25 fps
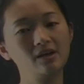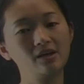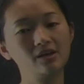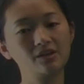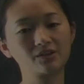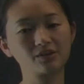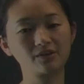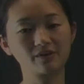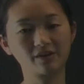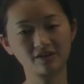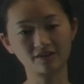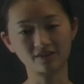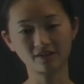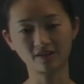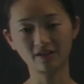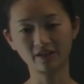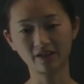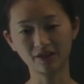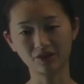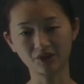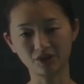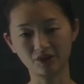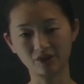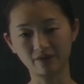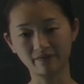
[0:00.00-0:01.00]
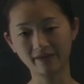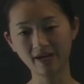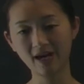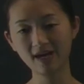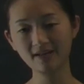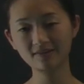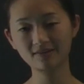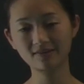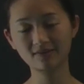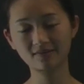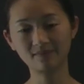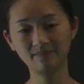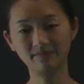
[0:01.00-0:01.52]
So here's a collection of
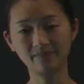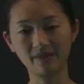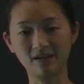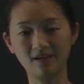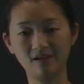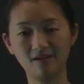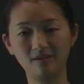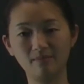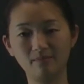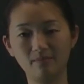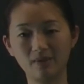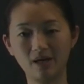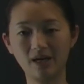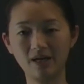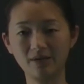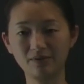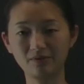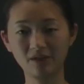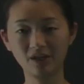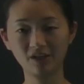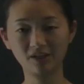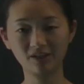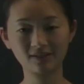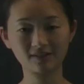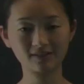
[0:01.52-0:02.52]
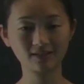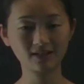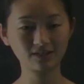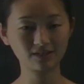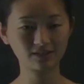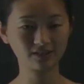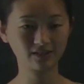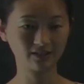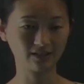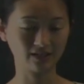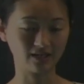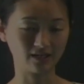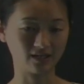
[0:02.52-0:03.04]
cats in my training set,
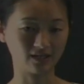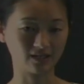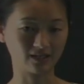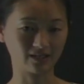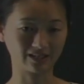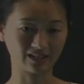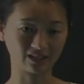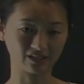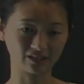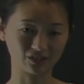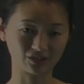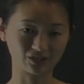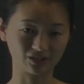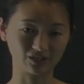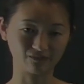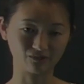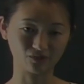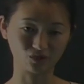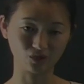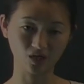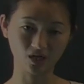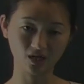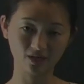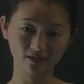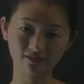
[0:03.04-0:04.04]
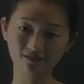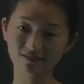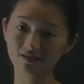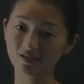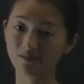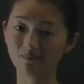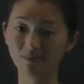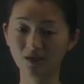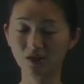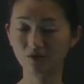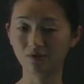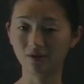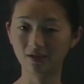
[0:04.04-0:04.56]
a collection of dogs in
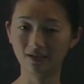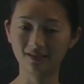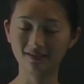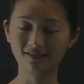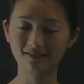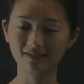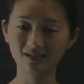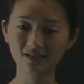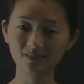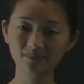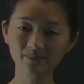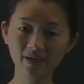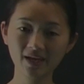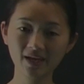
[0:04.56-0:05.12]
my training set.